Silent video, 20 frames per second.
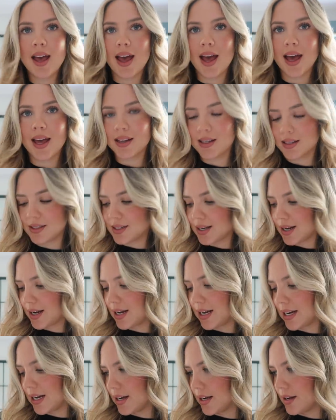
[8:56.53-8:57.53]
And
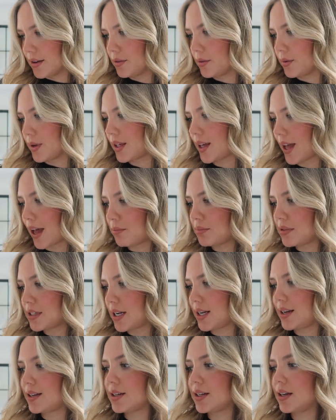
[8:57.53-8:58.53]
we kept
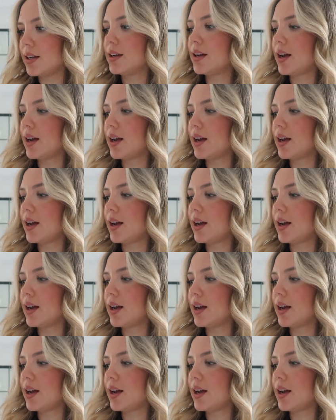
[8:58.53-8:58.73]
it.